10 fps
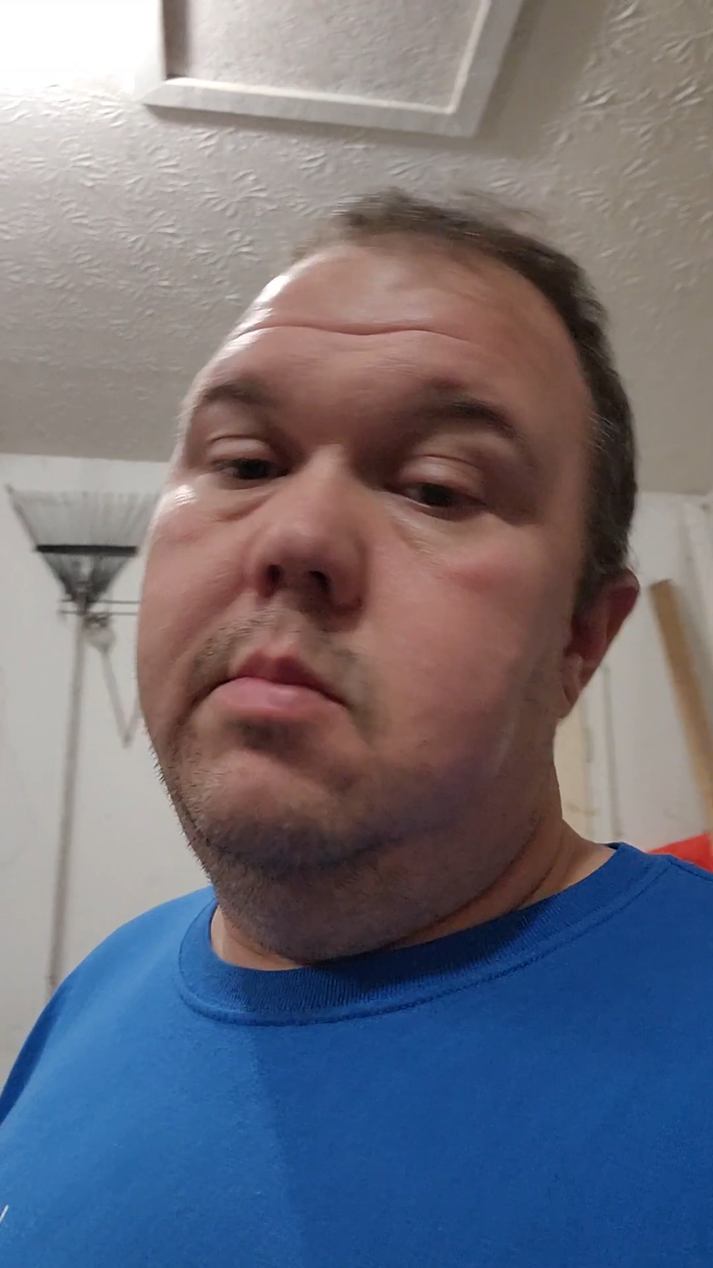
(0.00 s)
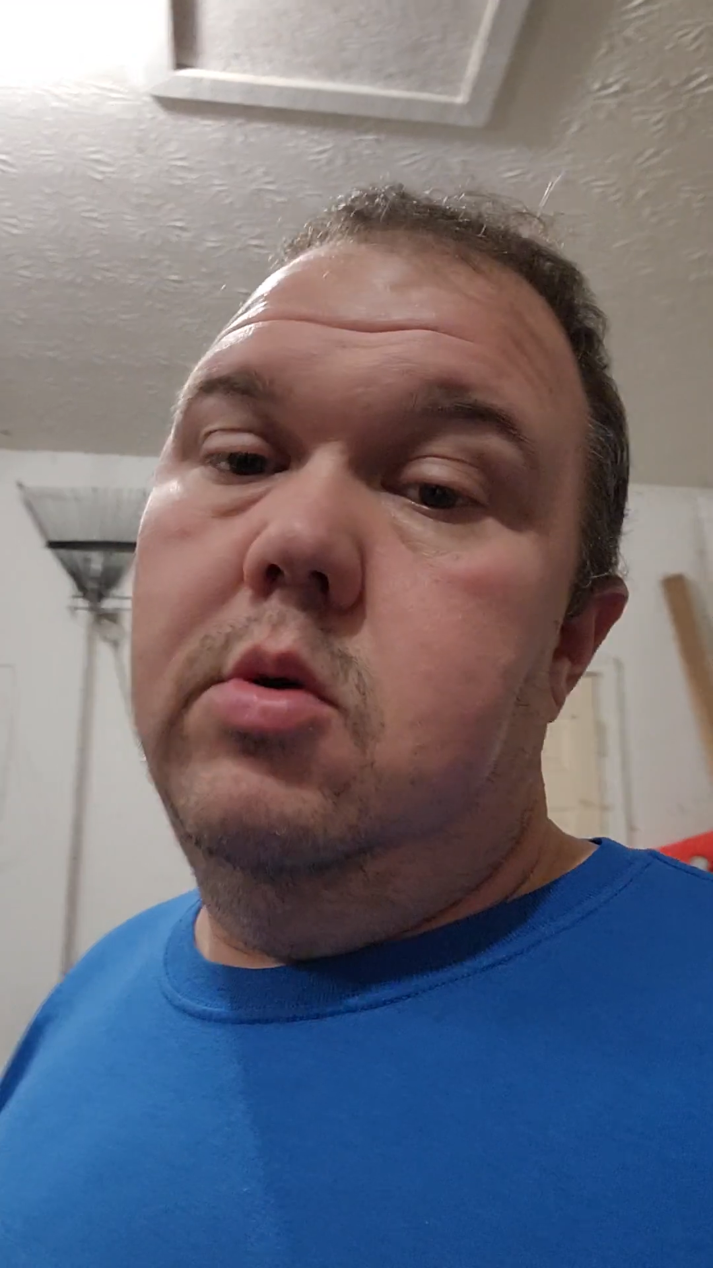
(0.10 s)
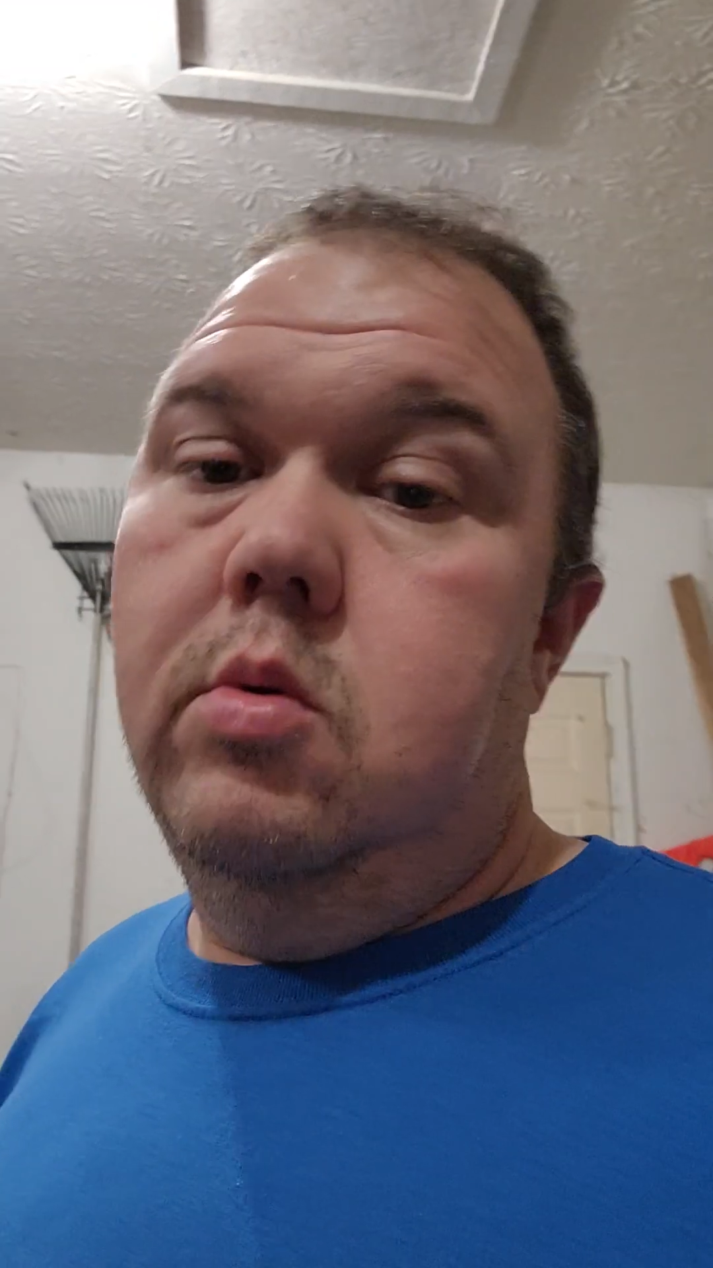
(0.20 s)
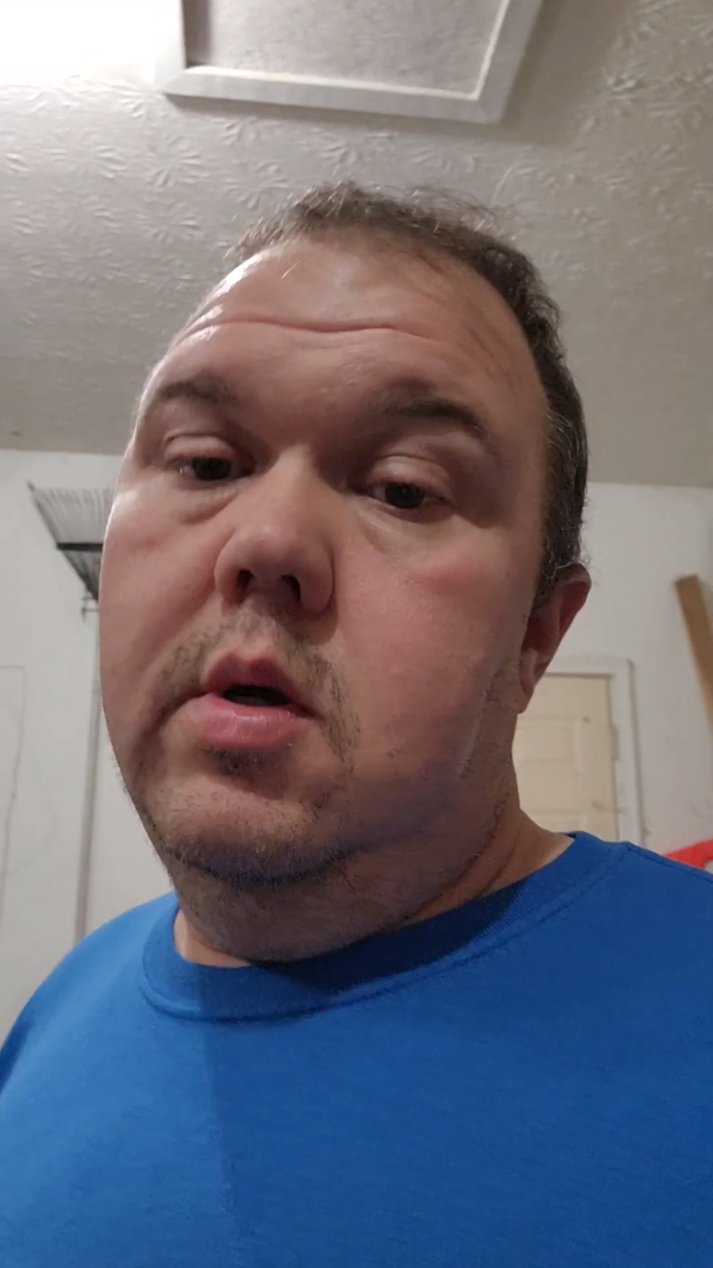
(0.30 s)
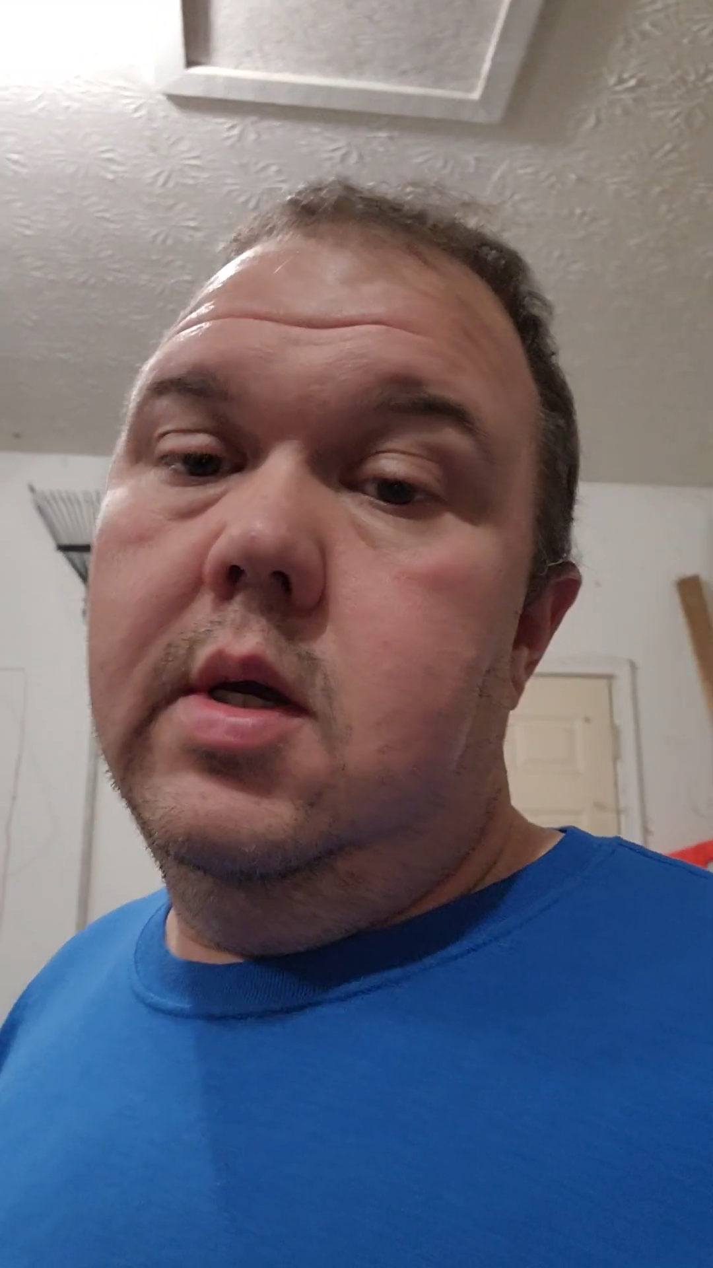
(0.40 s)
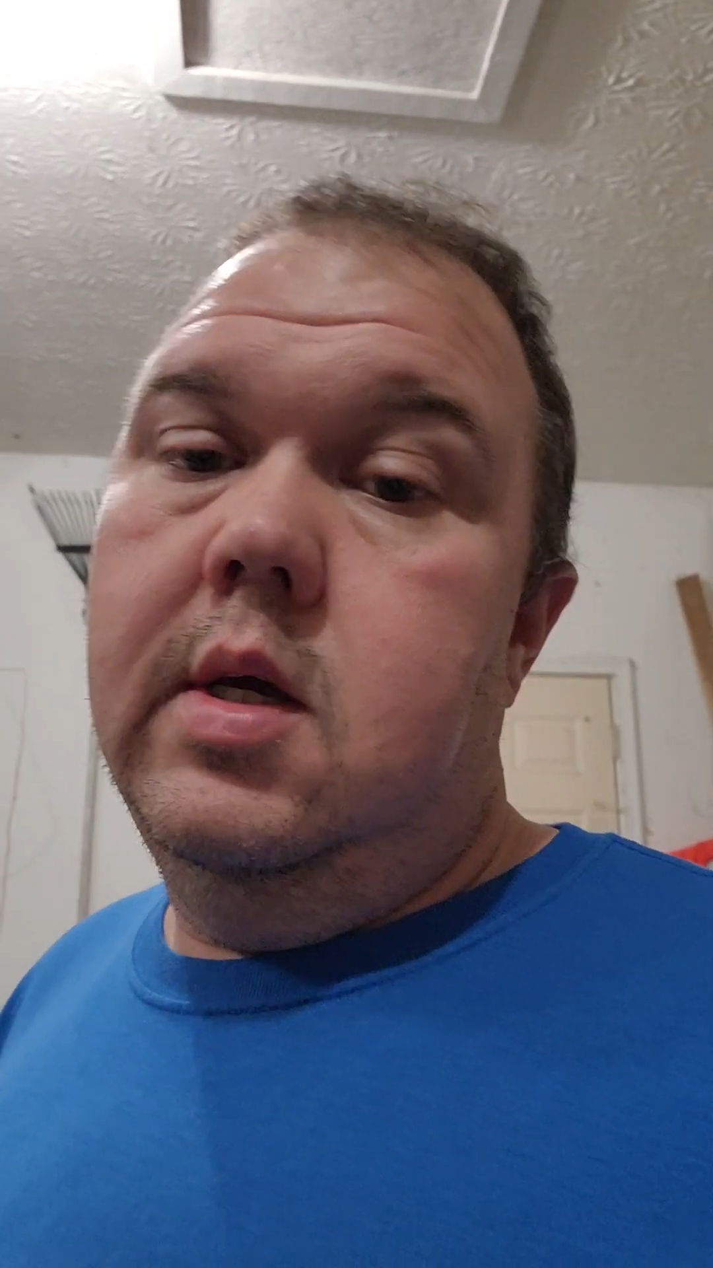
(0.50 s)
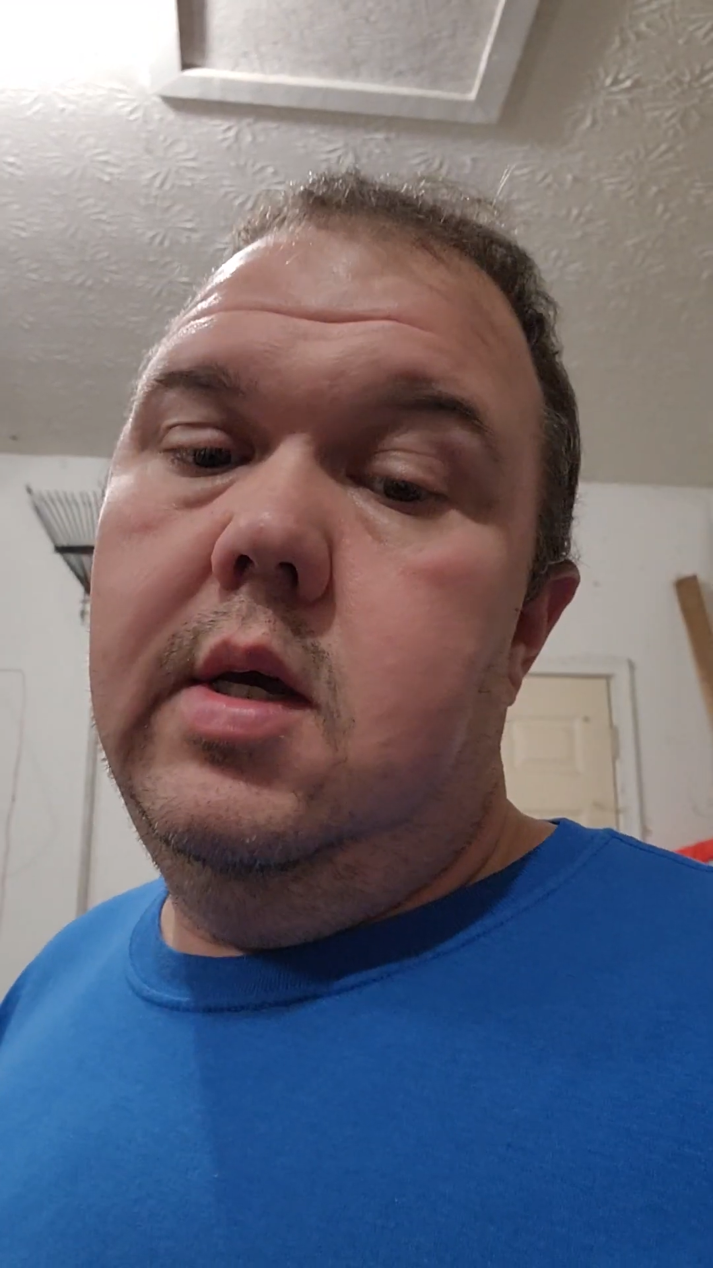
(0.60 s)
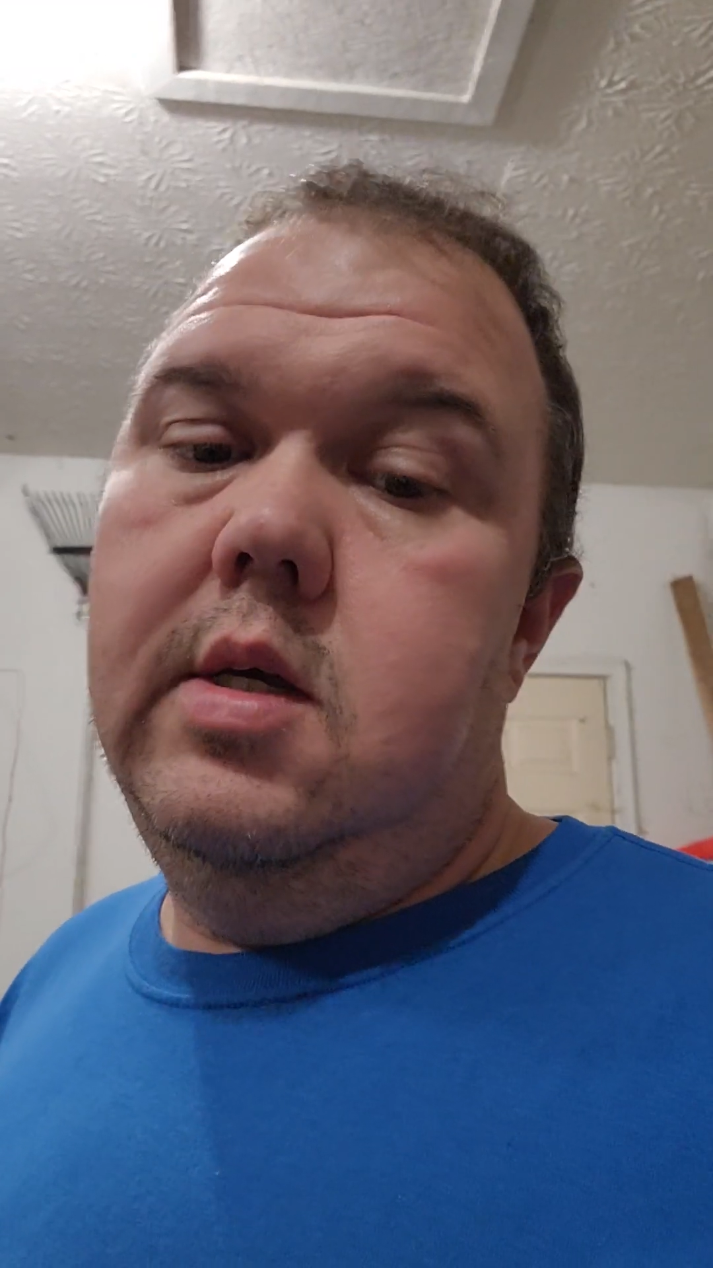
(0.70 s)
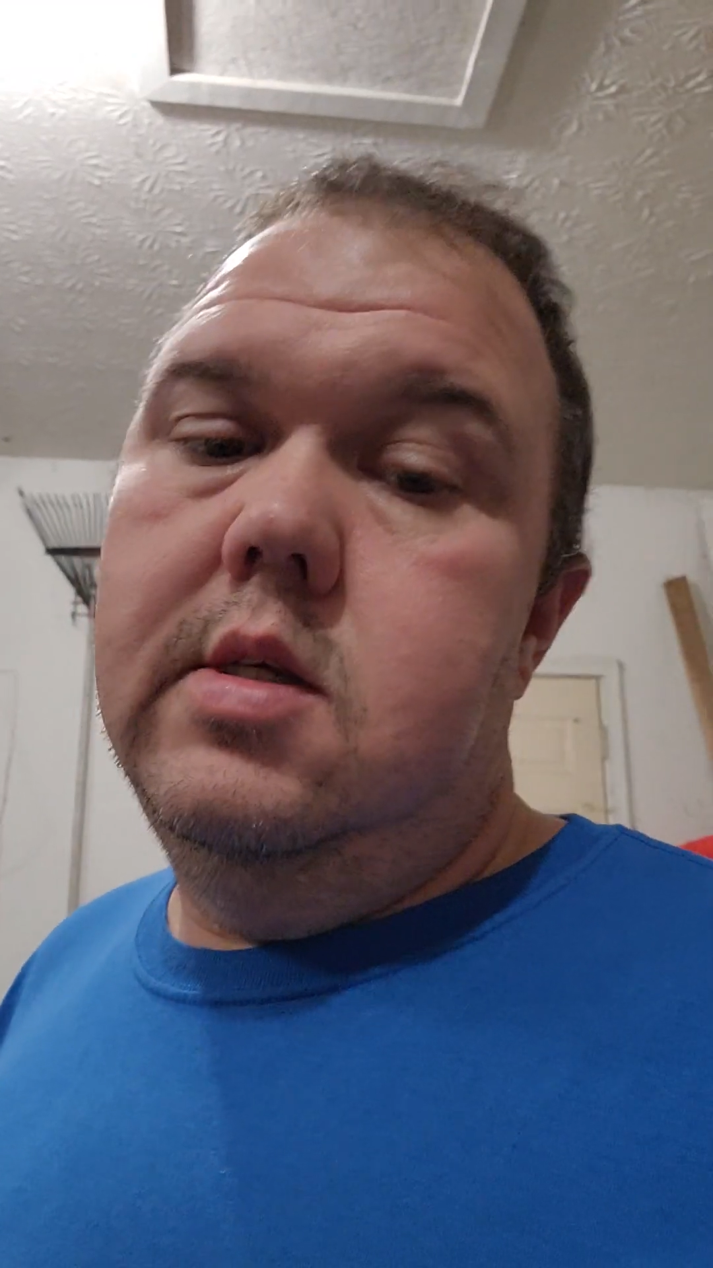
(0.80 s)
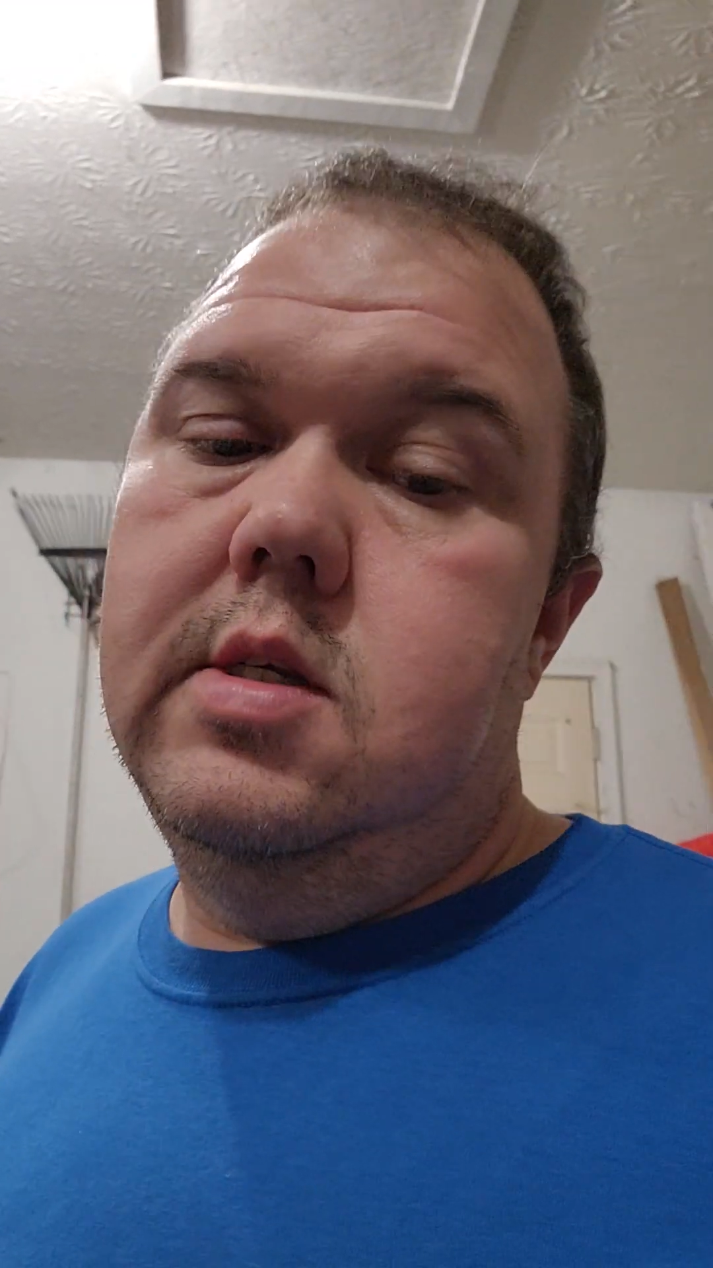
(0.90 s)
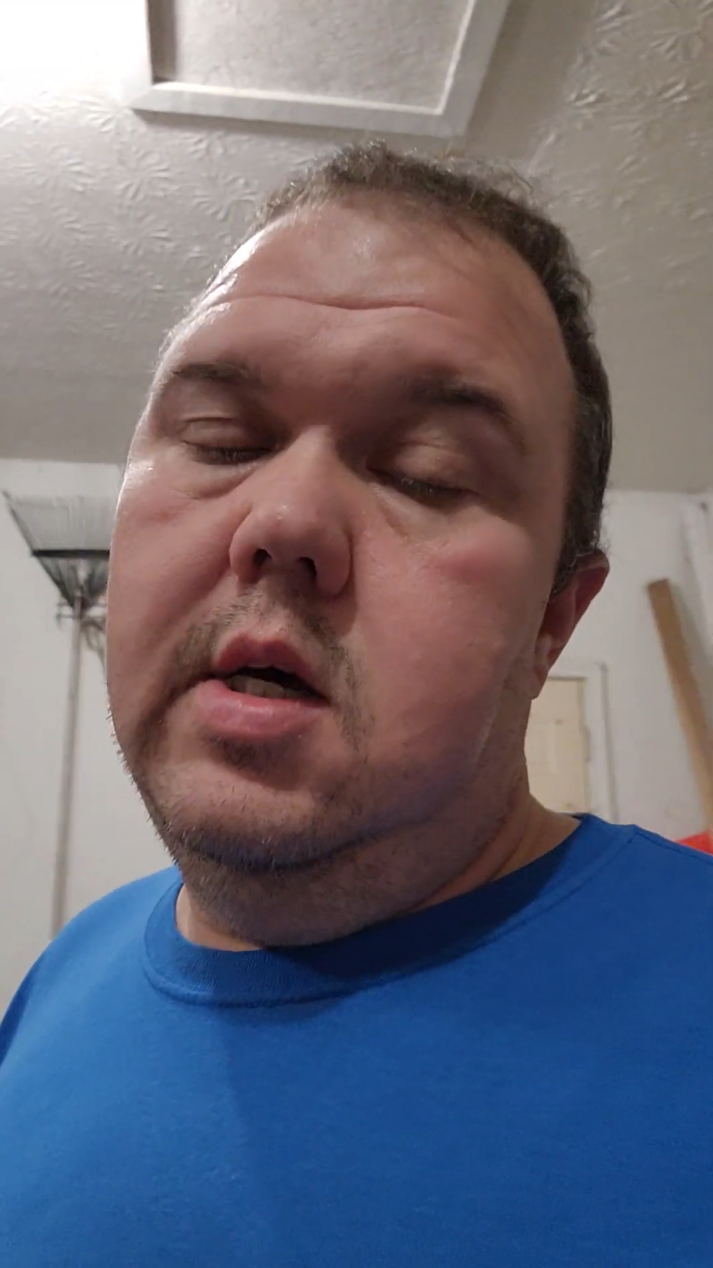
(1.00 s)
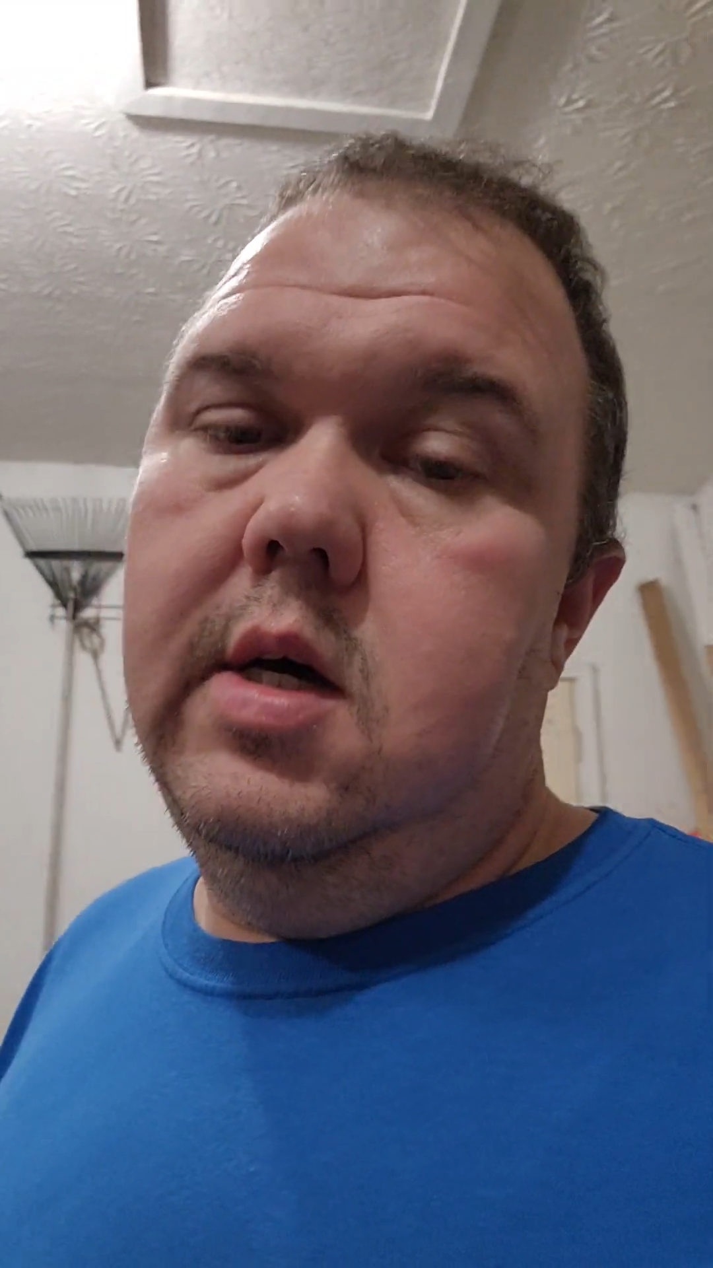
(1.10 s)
doing is